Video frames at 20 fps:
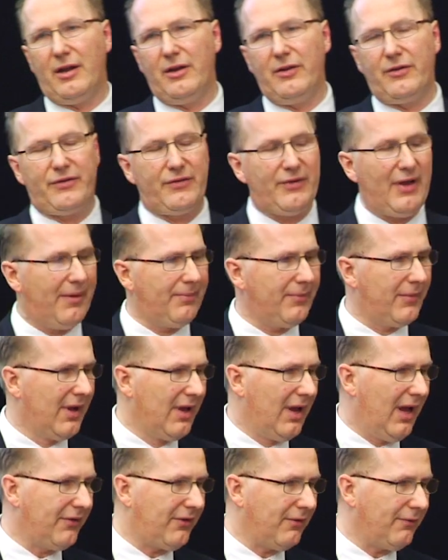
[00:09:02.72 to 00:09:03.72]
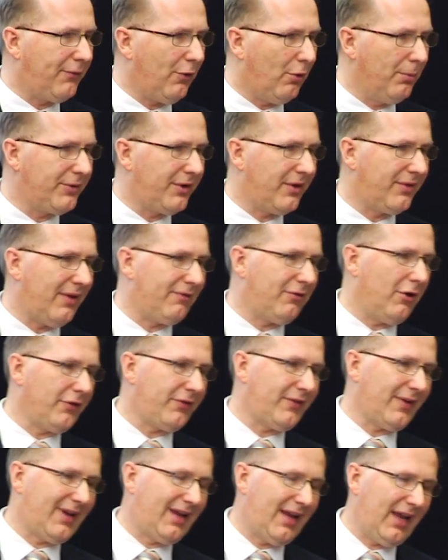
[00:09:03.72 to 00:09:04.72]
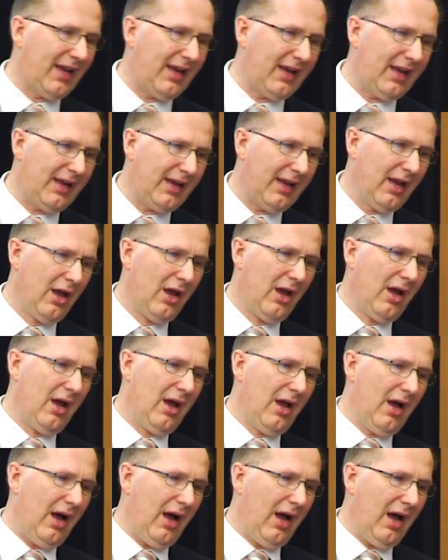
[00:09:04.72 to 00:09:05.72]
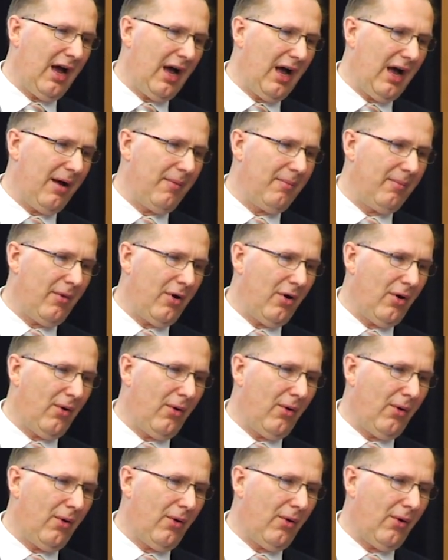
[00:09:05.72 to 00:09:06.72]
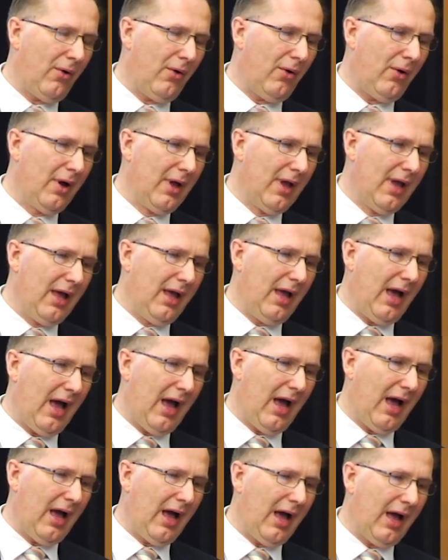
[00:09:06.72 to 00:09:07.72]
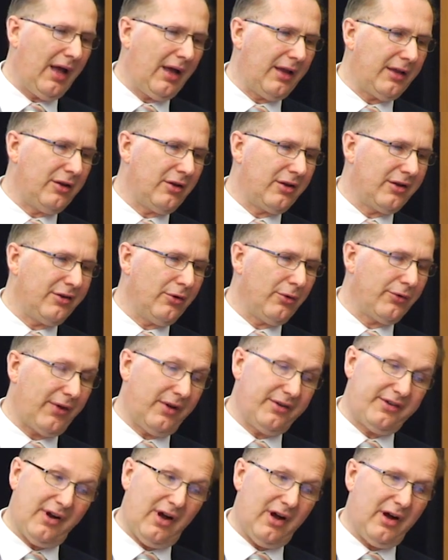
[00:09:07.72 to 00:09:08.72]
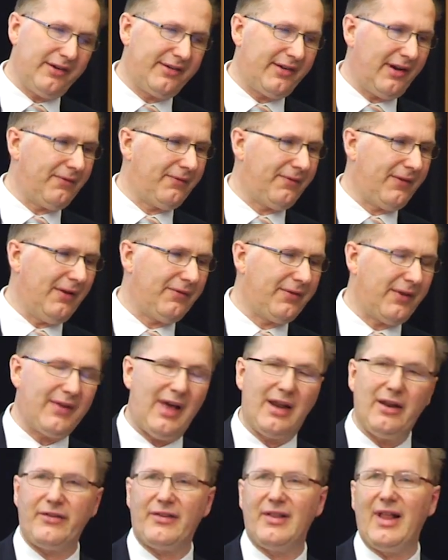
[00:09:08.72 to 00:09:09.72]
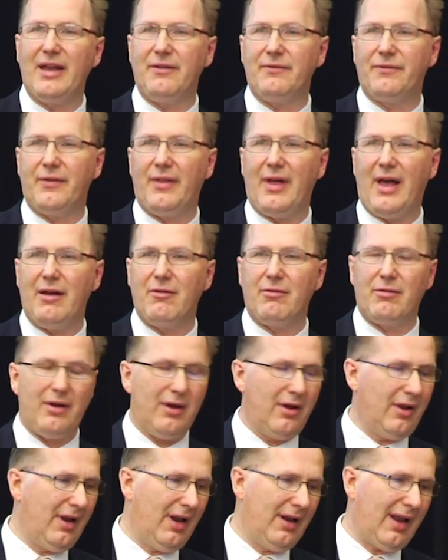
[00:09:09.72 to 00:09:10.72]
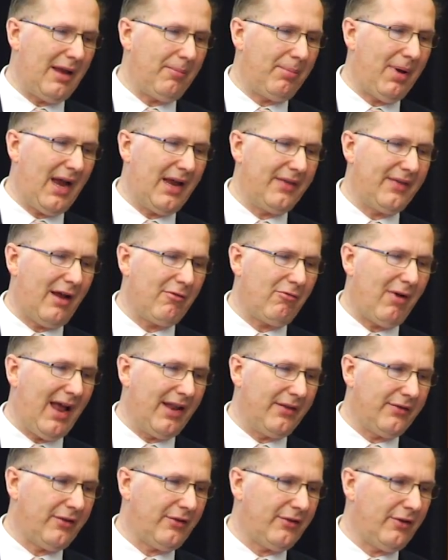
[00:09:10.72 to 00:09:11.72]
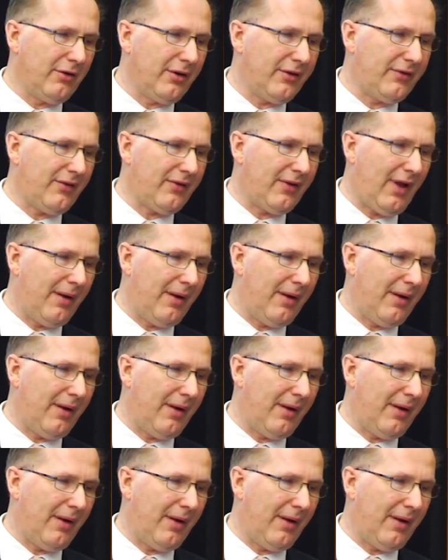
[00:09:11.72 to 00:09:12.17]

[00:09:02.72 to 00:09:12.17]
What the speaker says: has informed you they've lost a key, or you can also charge if the tenant's late paying their rent, as long as